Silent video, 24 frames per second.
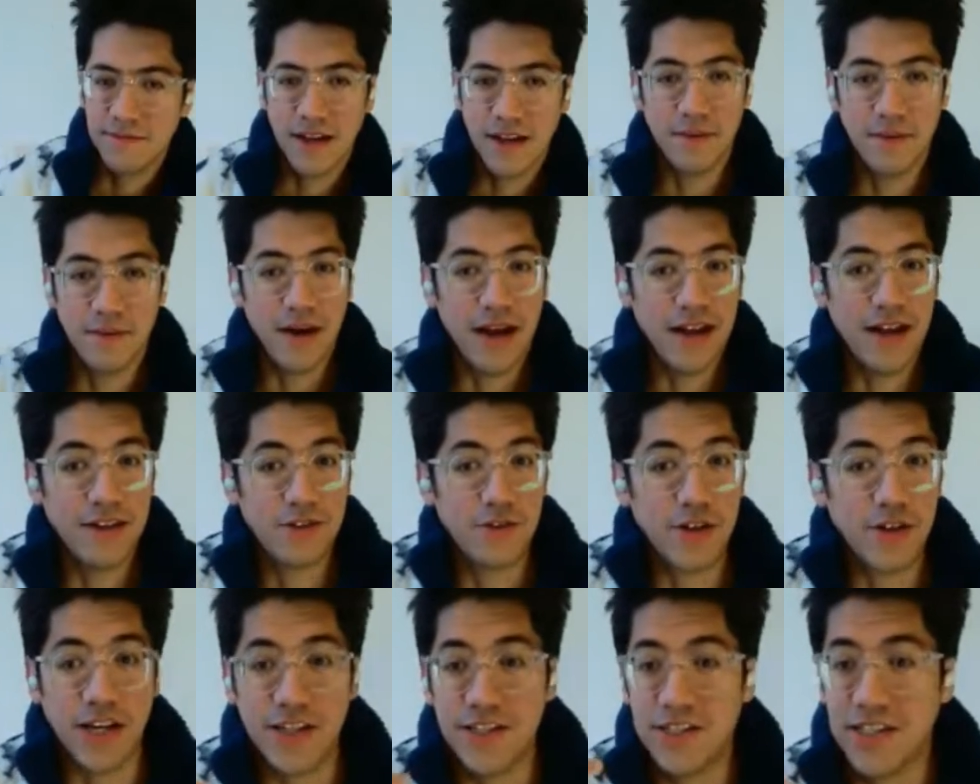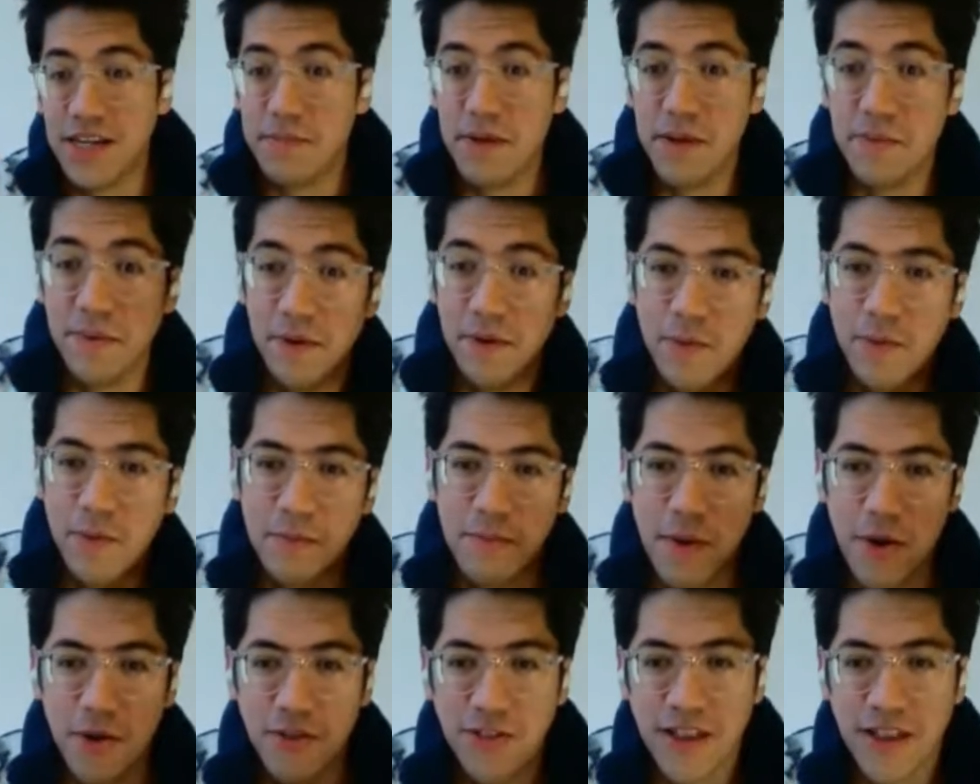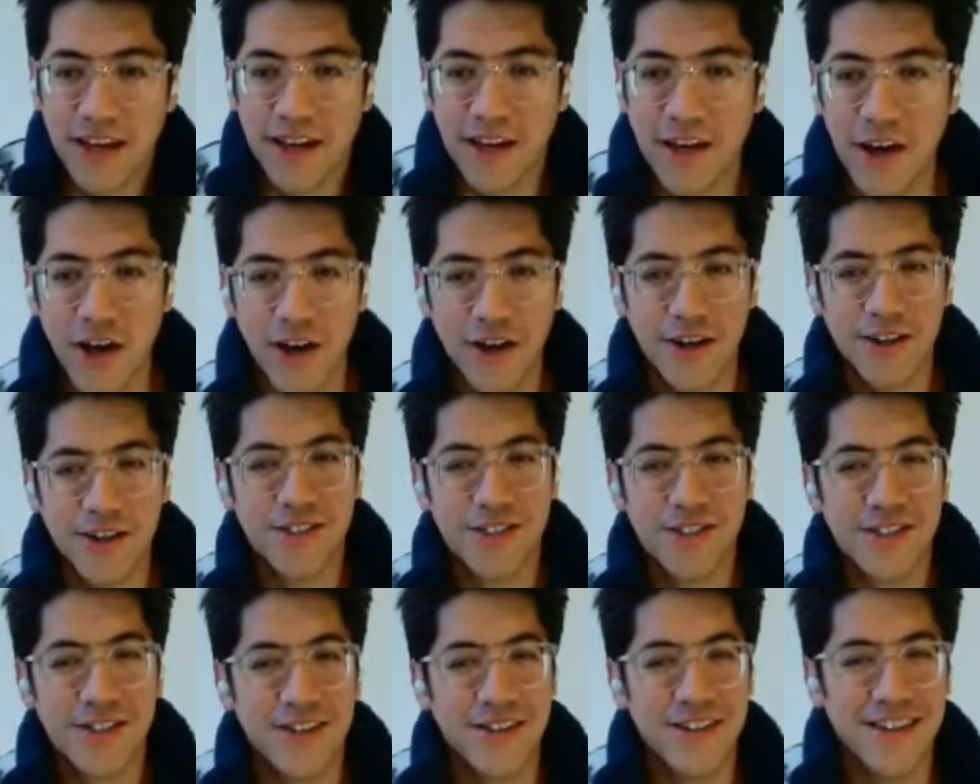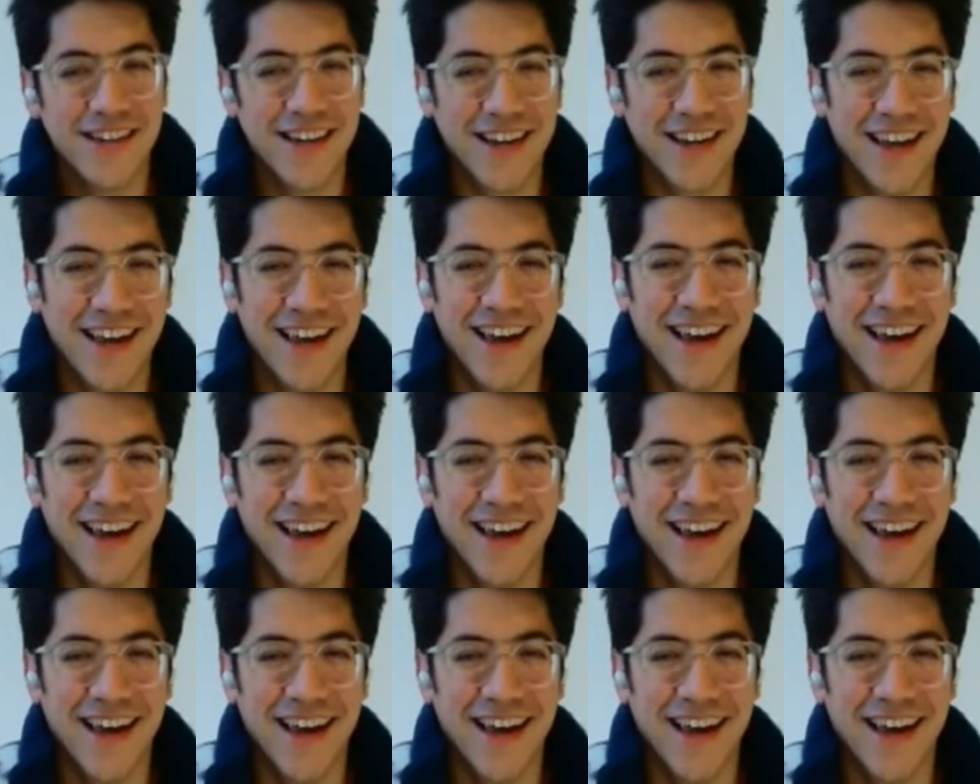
And as you can see, people, we both like colors, like